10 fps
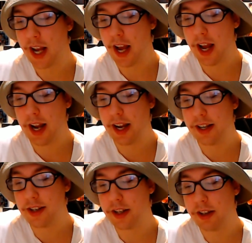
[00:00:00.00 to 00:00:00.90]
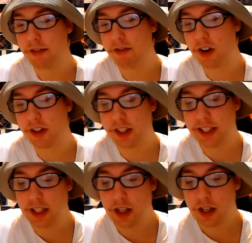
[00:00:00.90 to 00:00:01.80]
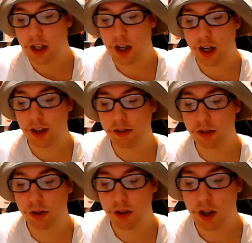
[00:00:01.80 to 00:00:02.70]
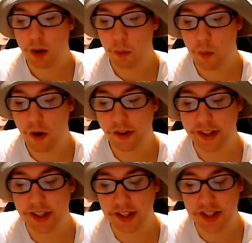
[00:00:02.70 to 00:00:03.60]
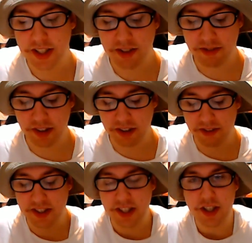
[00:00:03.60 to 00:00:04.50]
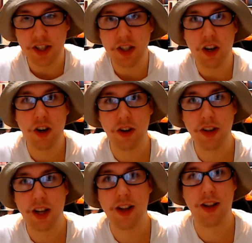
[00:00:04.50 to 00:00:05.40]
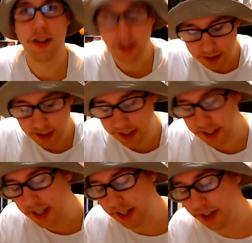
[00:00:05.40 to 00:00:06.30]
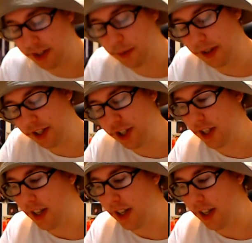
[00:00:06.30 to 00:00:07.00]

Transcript: and finally Hyrule Warriors Definitive Edition on the Nintendo Switch.